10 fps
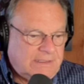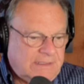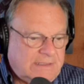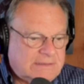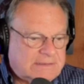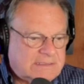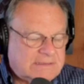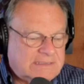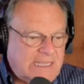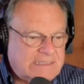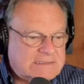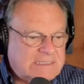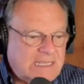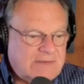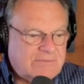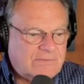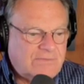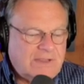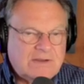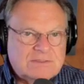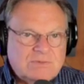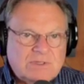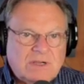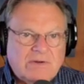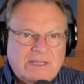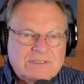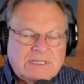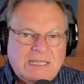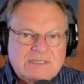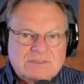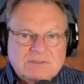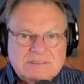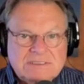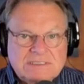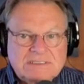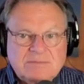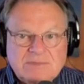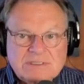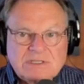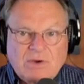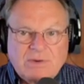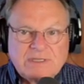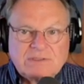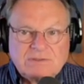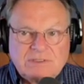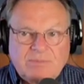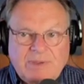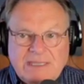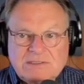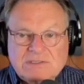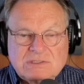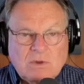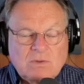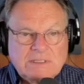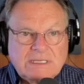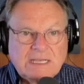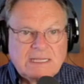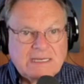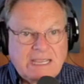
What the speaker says: It's a sad state of affairs when our educational system is going to depend solely on